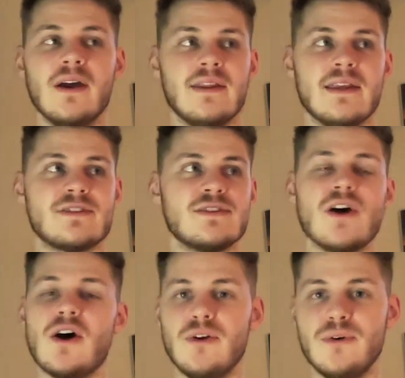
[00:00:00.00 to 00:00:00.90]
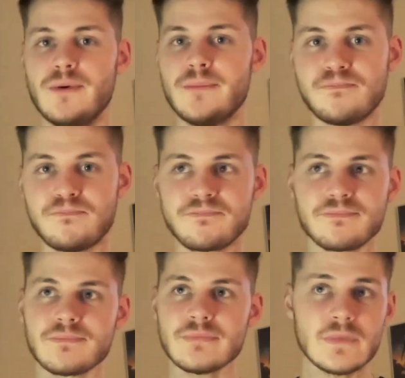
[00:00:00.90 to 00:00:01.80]
There's no
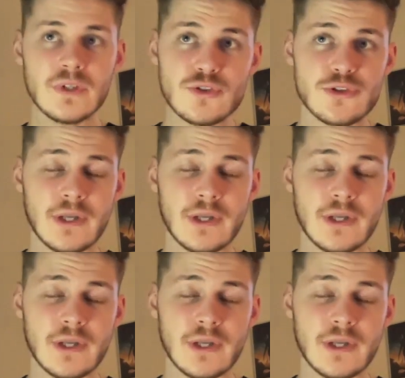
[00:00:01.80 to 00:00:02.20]
sort of